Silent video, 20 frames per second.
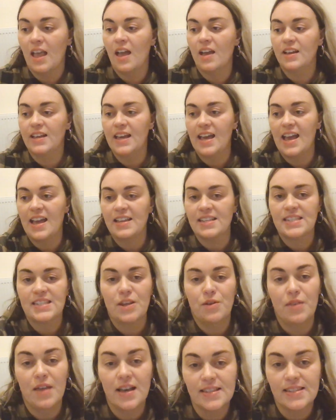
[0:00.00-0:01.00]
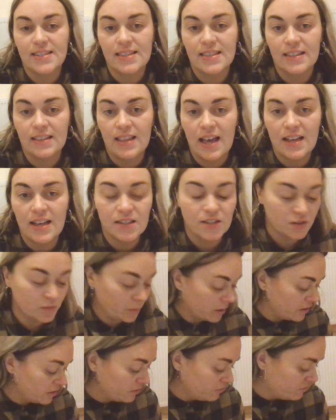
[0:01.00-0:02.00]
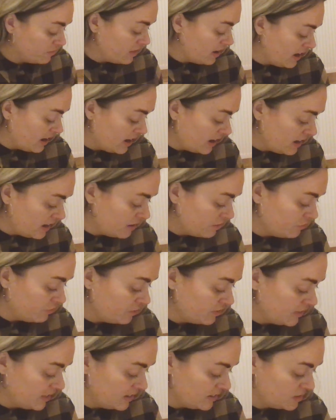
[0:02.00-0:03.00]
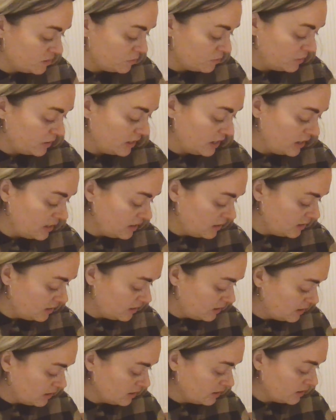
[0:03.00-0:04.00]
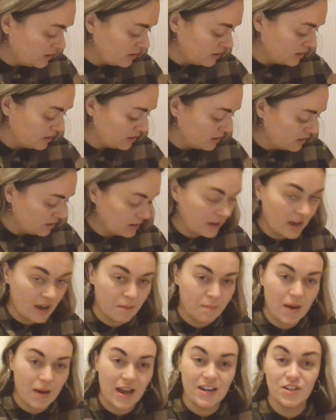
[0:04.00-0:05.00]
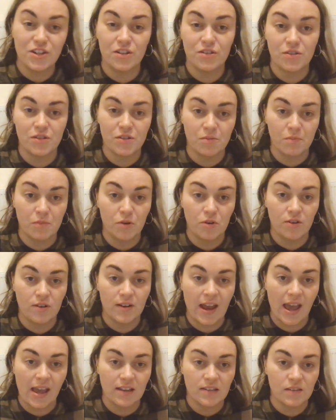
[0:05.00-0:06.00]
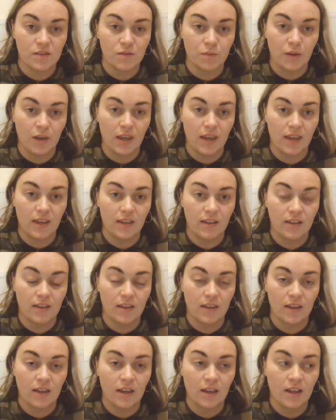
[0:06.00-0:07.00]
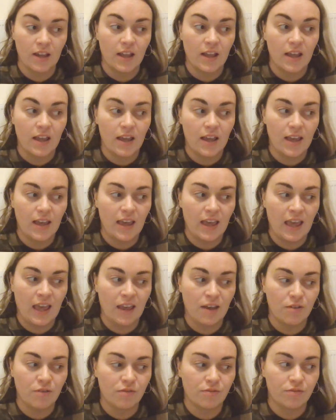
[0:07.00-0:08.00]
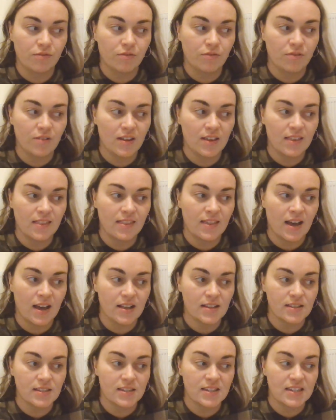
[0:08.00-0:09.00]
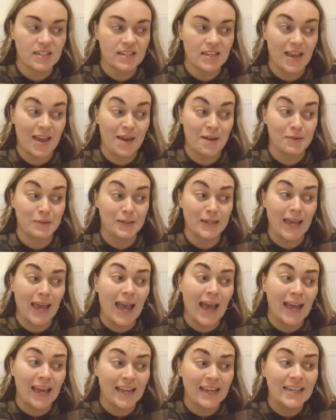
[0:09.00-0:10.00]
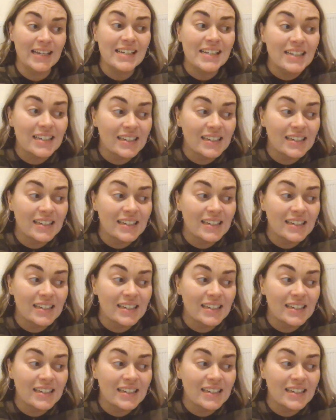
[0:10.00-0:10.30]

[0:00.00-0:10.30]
Okay, so that's the last one of that for this week. I might do some more next week if that's okay.